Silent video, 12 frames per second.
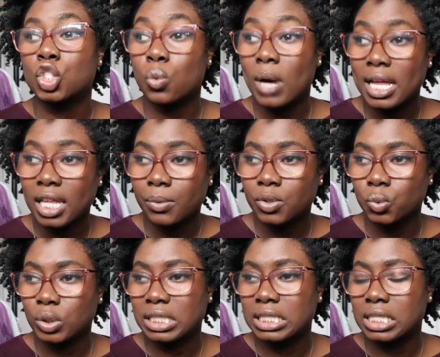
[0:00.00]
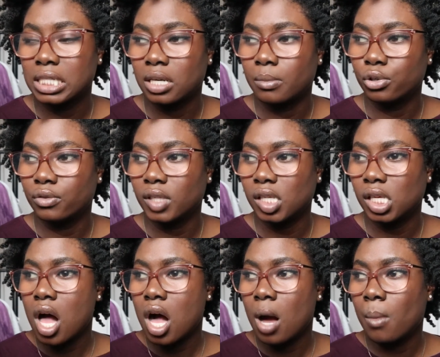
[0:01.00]
Twilight was releasing a movie,
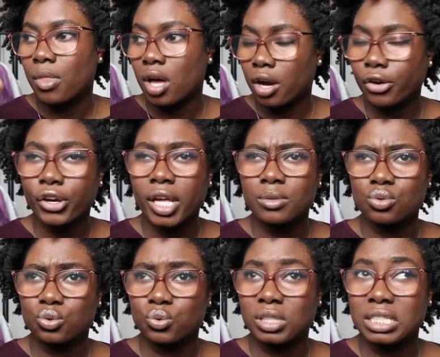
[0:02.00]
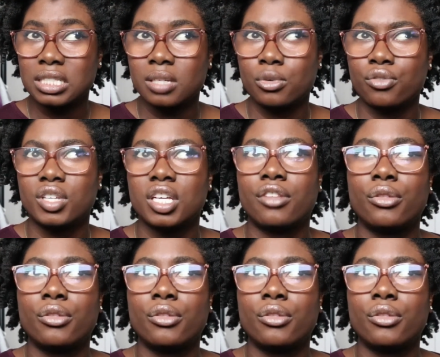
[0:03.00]
the Hunger Games was releasing a movie,